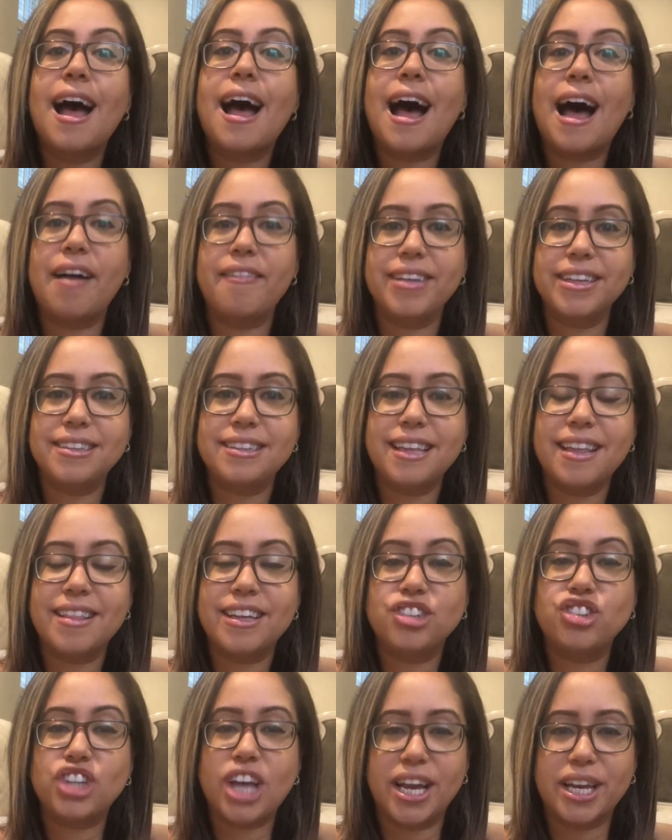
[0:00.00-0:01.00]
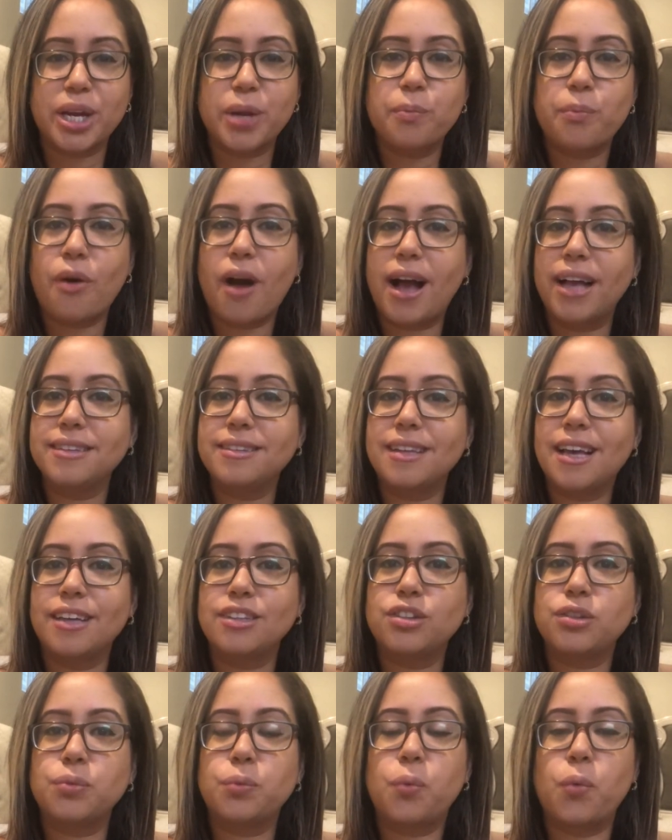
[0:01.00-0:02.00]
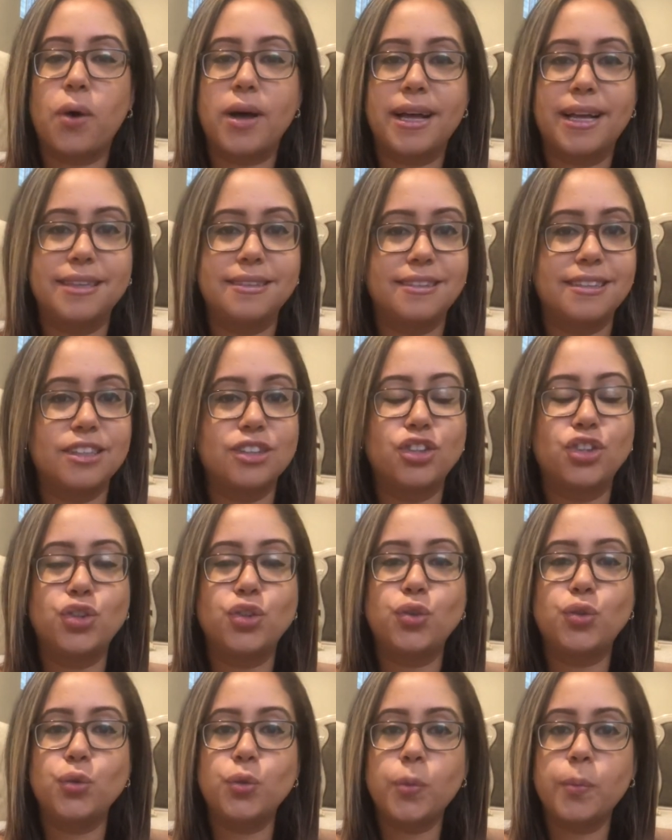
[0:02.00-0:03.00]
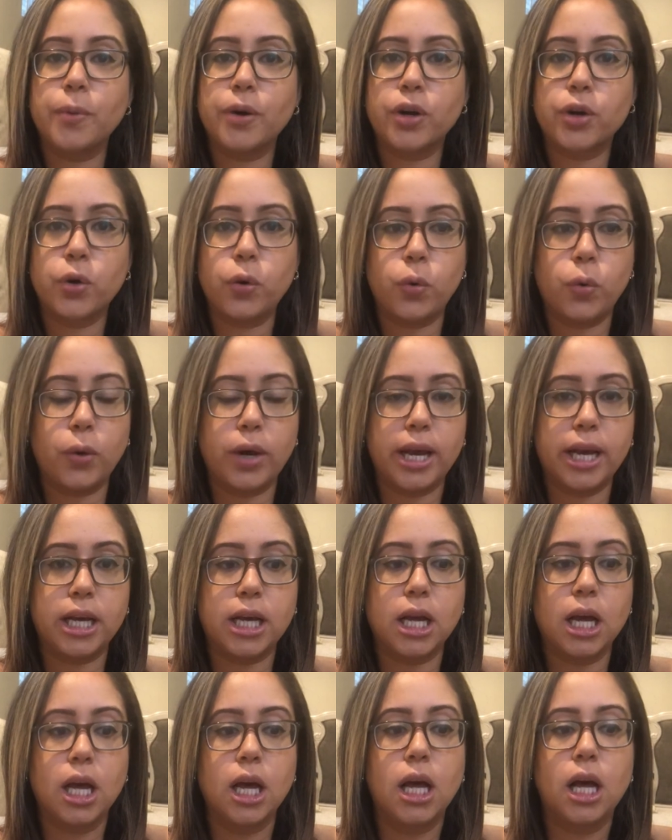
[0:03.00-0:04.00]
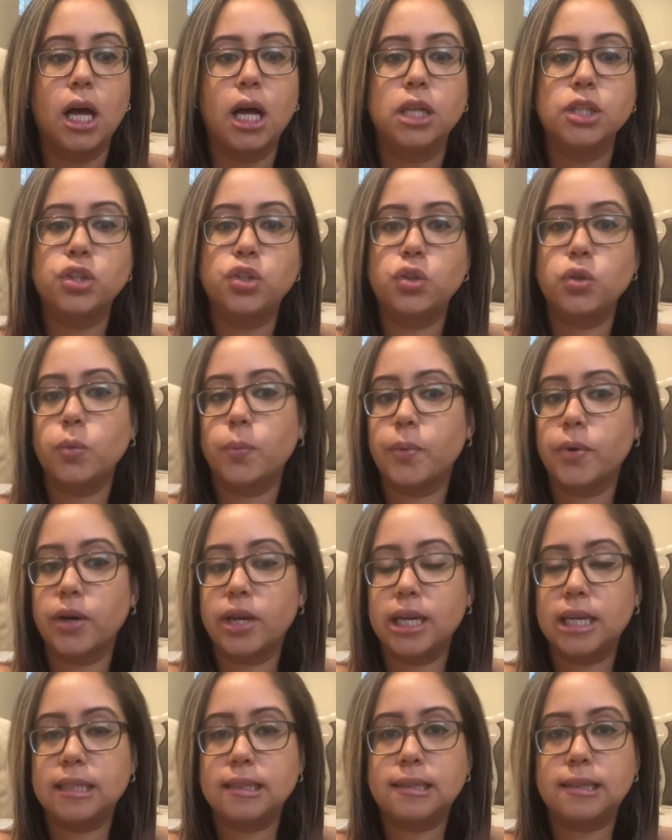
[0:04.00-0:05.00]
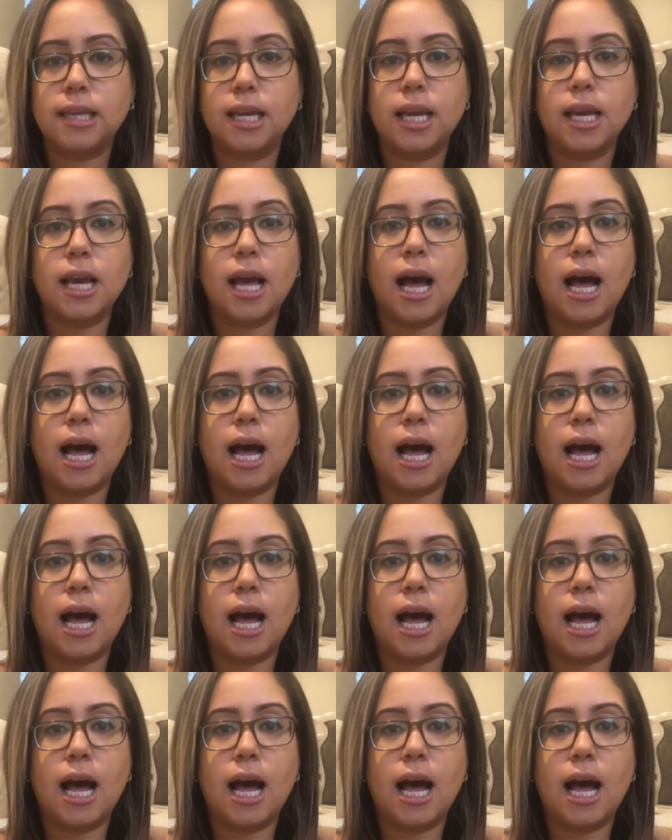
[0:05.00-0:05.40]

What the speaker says: Obviously the check-in process was super quick, super easy.